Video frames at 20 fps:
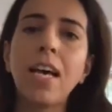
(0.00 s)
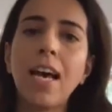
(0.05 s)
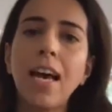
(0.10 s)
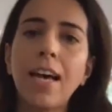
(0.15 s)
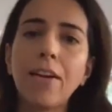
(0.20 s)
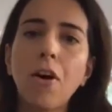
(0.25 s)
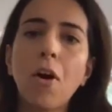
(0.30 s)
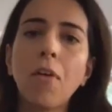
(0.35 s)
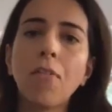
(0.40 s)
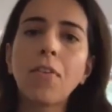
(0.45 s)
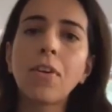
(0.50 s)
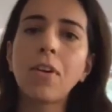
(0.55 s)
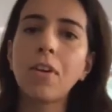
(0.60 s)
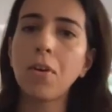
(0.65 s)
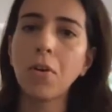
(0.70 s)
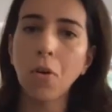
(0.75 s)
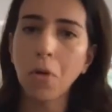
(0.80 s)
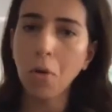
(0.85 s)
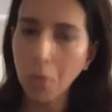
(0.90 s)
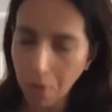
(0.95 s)
and
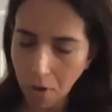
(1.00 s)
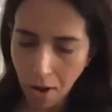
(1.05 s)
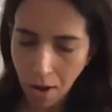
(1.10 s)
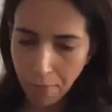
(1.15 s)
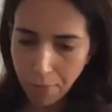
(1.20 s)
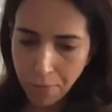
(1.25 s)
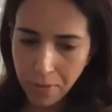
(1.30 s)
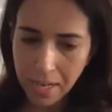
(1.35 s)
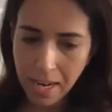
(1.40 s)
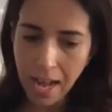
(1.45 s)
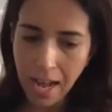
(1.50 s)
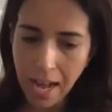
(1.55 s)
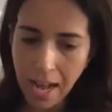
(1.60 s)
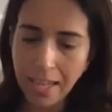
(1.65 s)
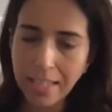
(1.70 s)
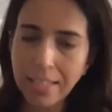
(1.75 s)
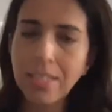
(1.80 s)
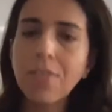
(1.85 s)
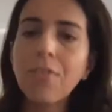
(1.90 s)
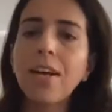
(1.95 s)
often
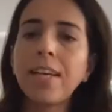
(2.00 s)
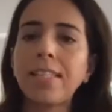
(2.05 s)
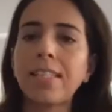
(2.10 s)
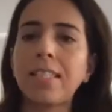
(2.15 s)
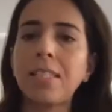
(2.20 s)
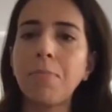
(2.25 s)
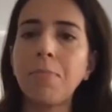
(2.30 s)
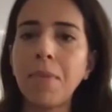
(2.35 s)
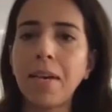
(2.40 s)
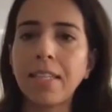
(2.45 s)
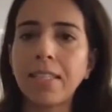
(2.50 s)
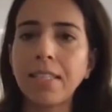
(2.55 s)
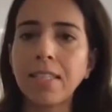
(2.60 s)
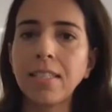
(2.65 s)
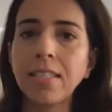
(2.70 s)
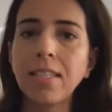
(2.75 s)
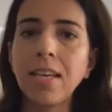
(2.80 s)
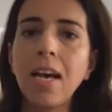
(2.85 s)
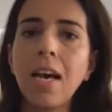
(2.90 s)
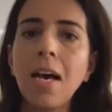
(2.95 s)

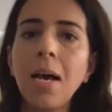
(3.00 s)
underestimated